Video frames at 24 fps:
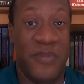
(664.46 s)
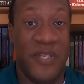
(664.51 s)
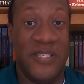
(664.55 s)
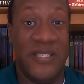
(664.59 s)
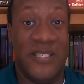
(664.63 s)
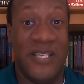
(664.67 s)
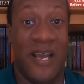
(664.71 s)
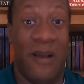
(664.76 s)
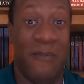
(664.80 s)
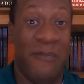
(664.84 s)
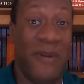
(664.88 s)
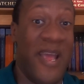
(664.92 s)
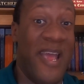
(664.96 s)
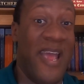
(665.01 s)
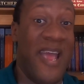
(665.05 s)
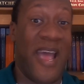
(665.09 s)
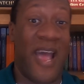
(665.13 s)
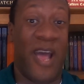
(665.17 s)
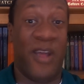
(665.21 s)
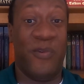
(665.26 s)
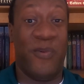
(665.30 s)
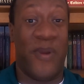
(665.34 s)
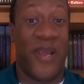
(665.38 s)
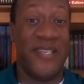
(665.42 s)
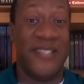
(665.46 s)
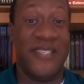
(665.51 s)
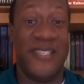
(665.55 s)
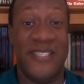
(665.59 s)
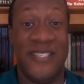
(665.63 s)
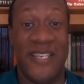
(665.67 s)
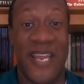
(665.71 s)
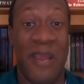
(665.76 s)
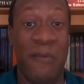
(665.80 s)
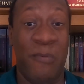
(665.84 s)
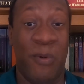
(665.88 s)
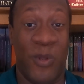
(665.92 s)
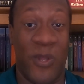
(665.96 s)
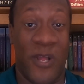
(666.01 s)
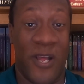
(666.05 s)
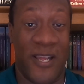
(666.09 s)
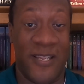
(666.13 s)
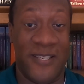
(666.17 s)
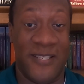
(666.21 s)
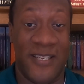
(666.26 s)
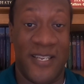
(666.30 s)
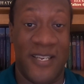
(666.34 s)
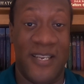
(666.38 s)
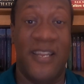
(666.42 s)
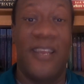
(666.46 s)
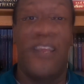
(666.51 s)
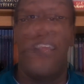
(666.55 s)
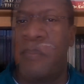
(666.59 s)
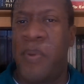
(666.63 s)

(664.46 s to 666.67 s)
this up? How do I stabilize it?